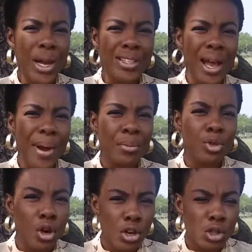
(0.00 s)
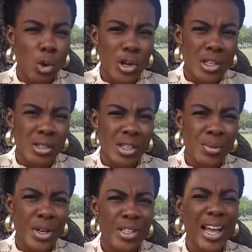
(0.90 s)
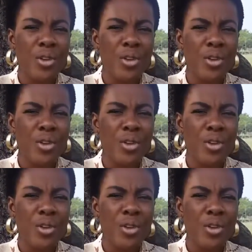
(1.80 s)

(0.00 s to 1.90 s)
by the time I'm done talking to this person,